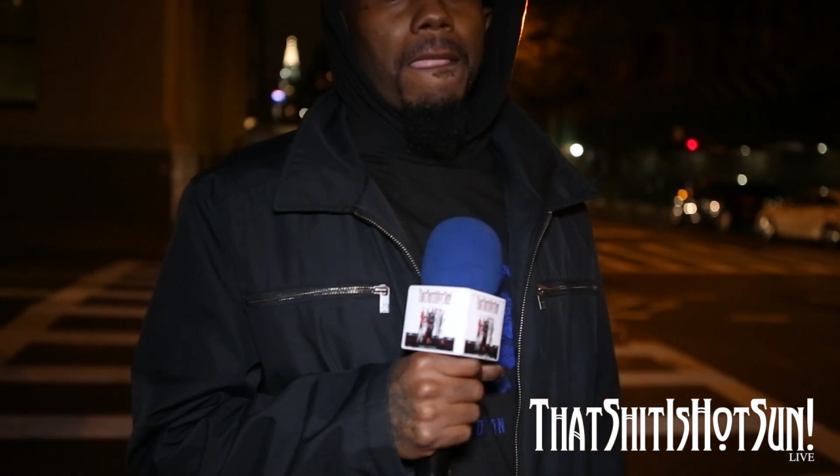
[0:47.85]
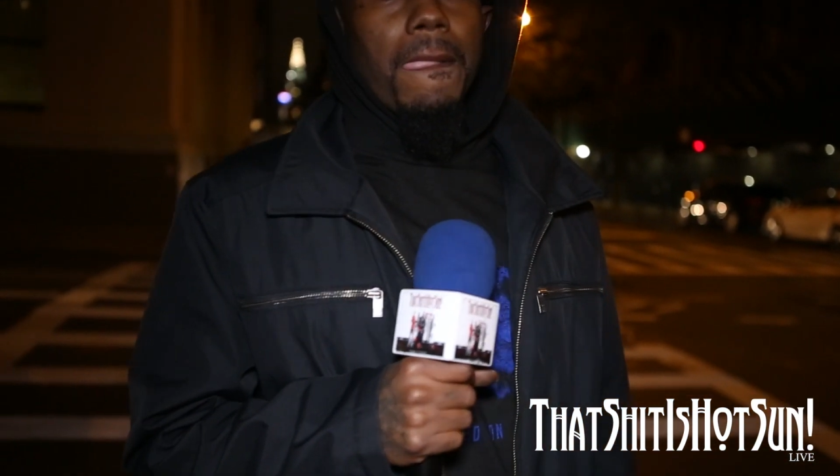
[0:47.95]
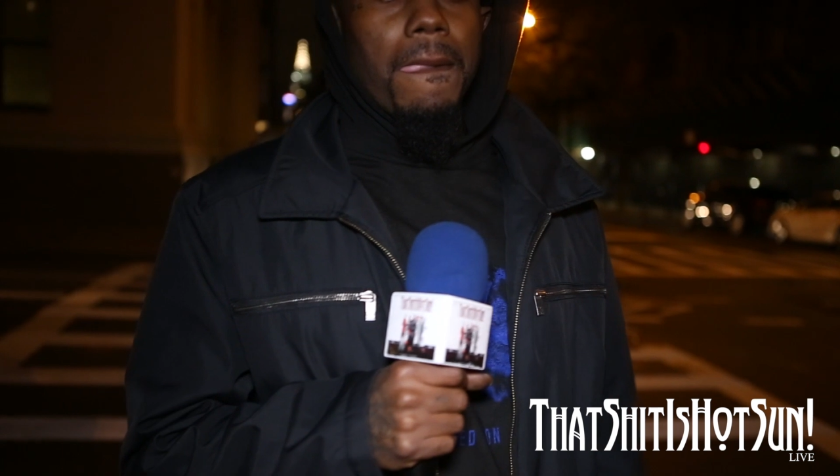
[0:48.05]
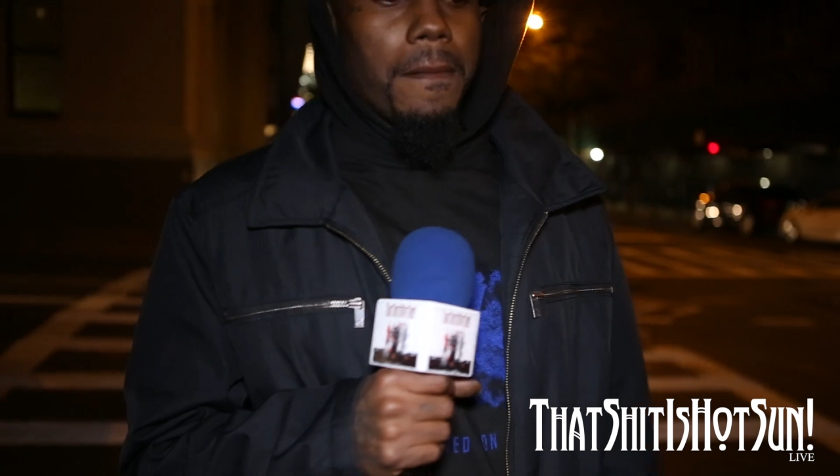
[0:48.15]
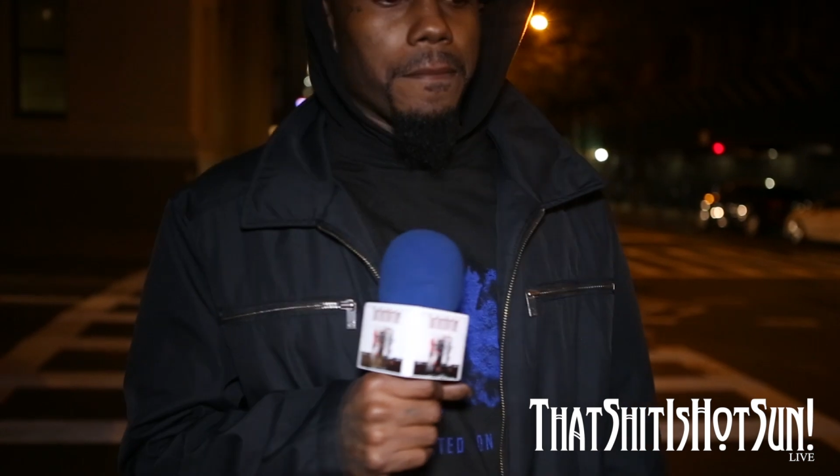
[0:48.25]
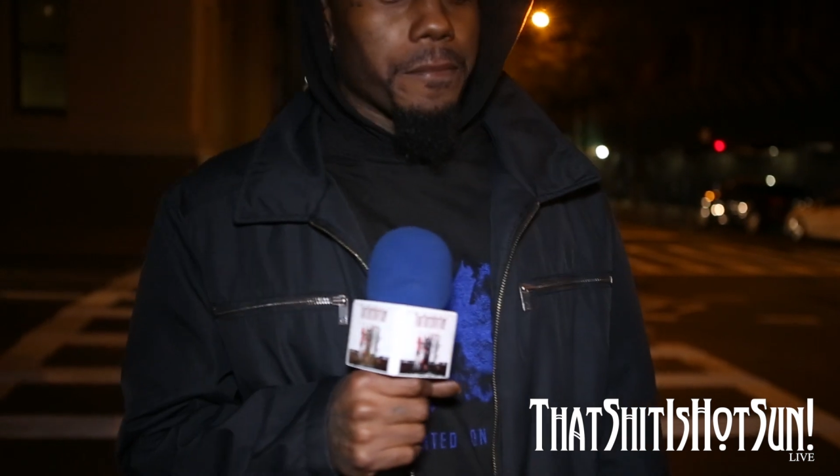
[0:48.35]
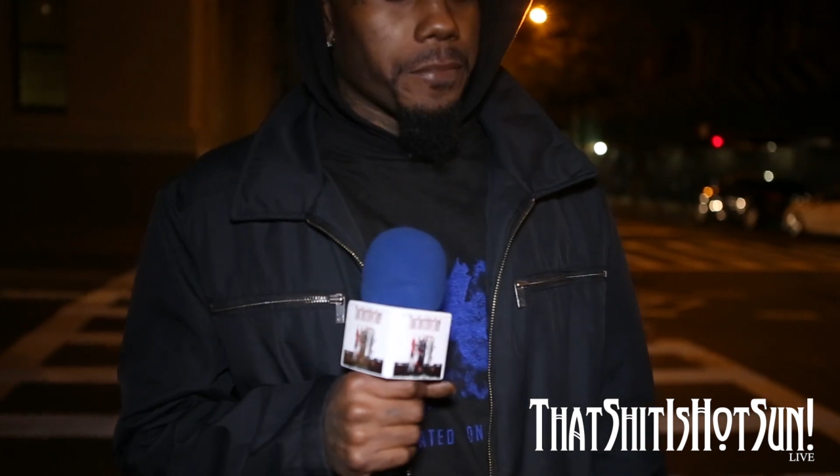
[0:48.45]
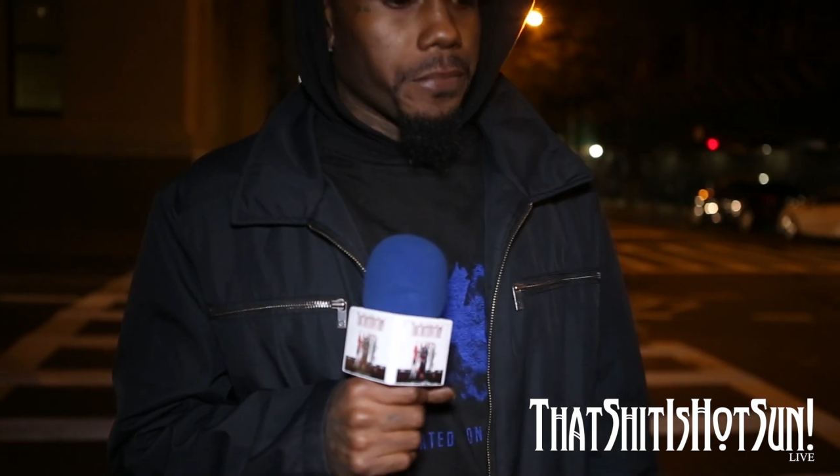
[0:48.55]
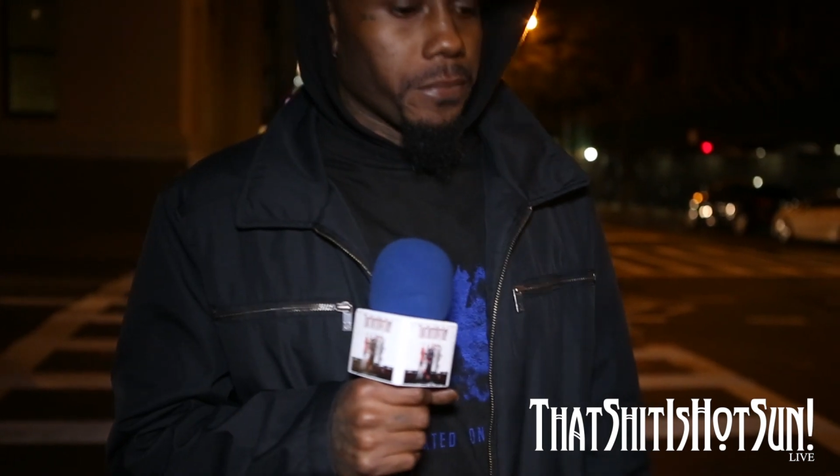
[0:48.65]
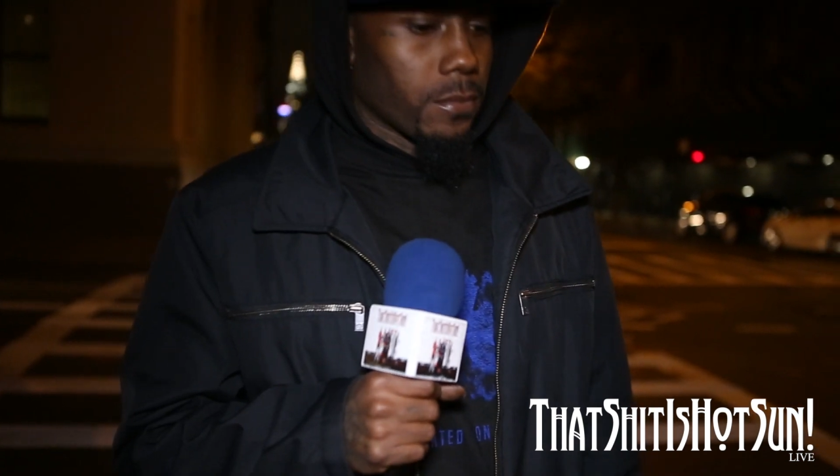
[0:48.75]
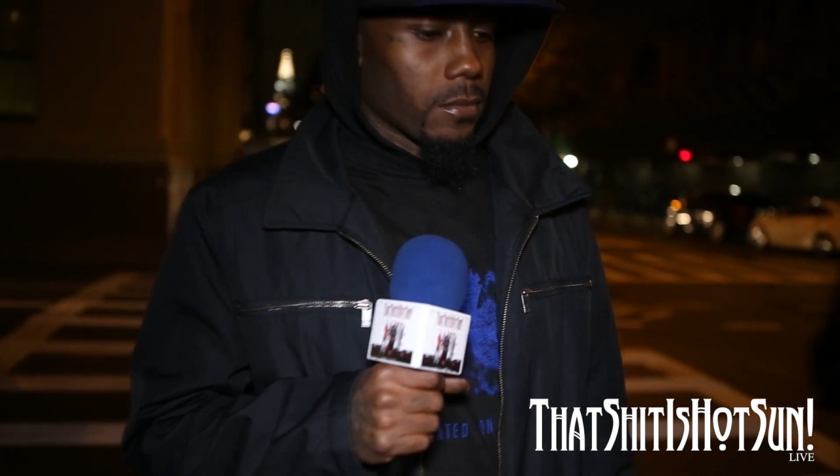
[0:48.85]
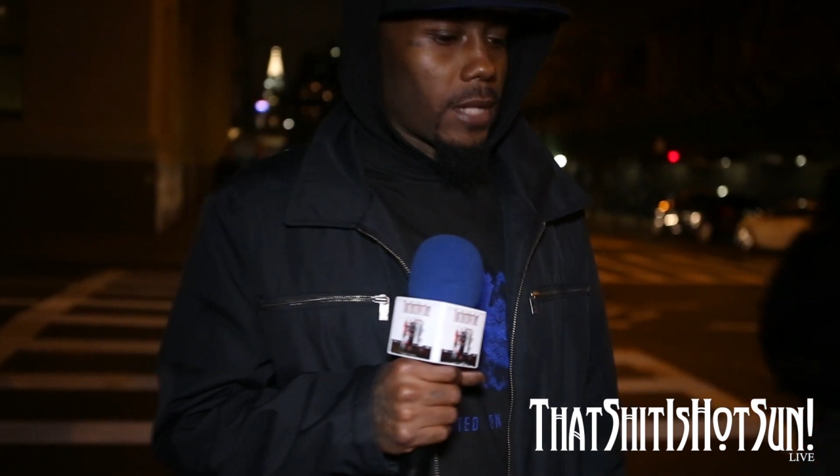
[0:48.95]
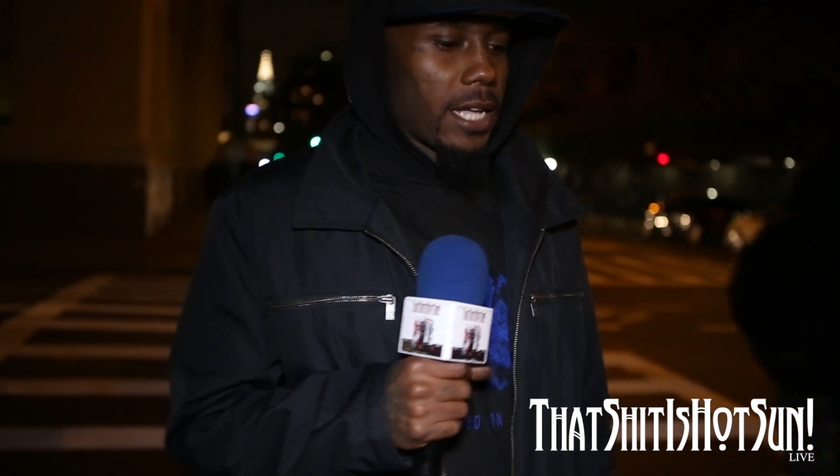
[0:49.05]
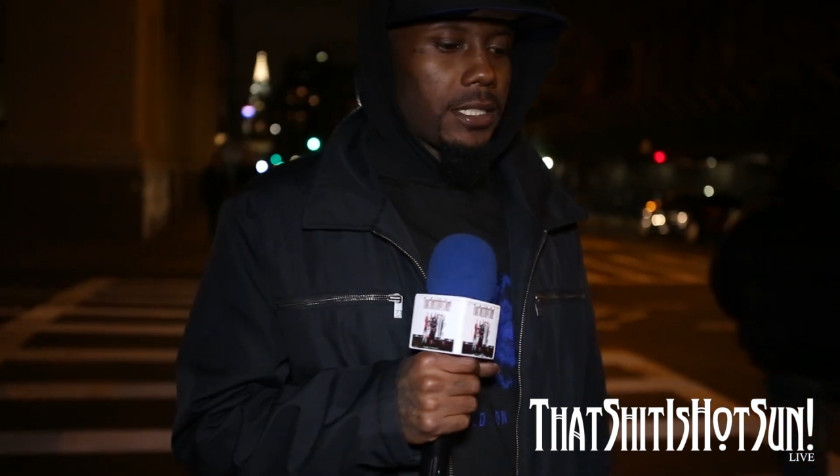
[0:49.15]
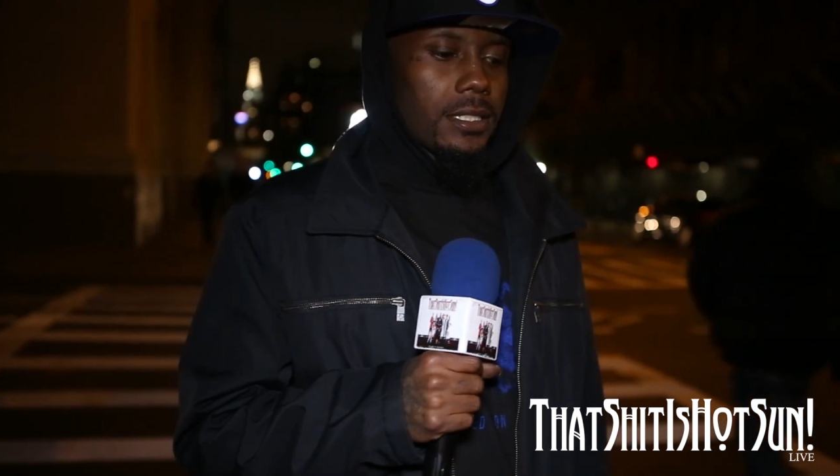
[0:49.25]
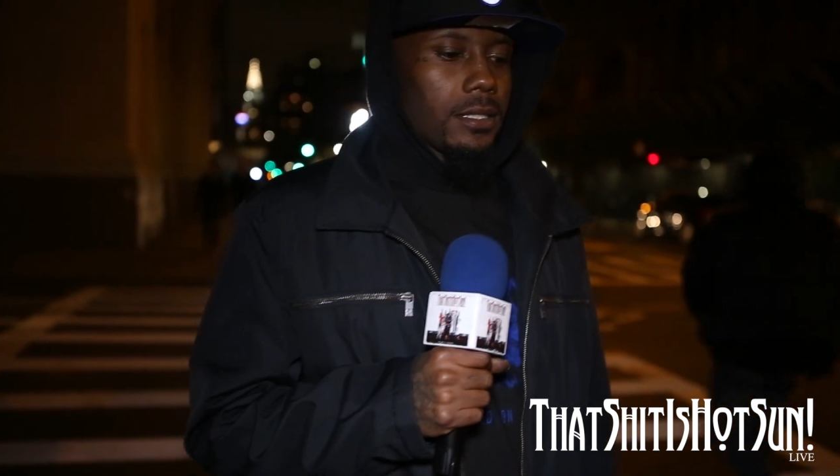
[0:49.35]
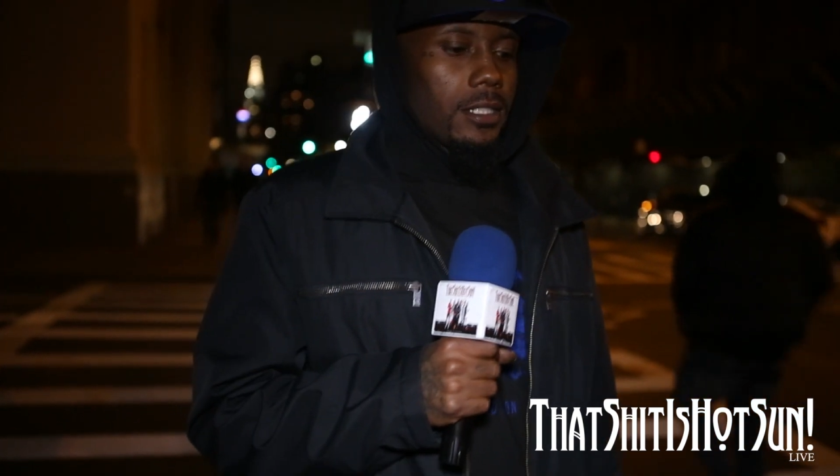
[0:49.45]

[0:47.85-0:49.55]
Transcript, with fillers: grill pretty that's heavy.